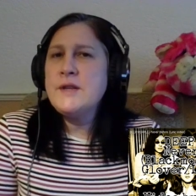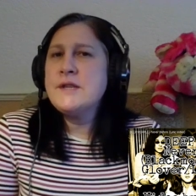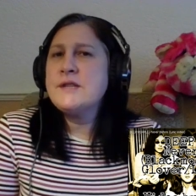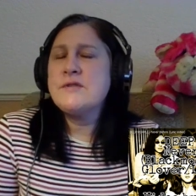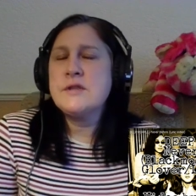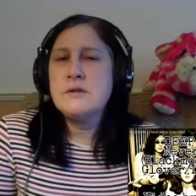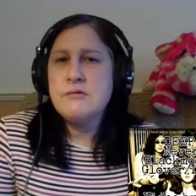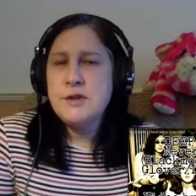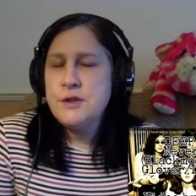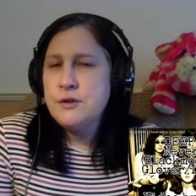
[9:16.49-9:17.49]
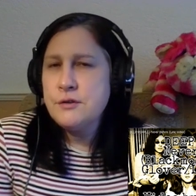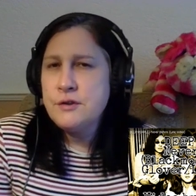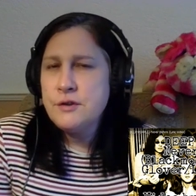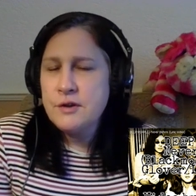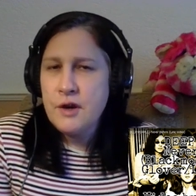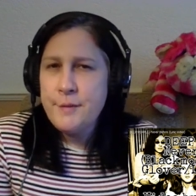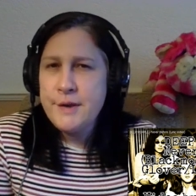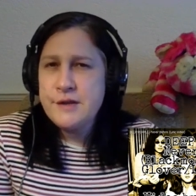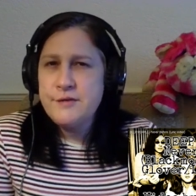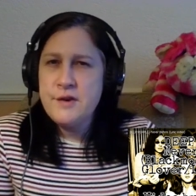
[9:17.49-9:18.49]
to read your
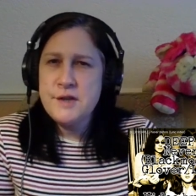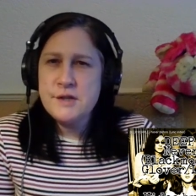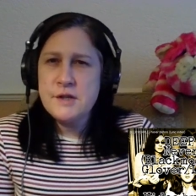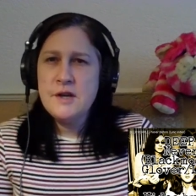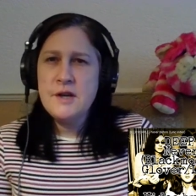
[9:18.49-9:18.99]
comments first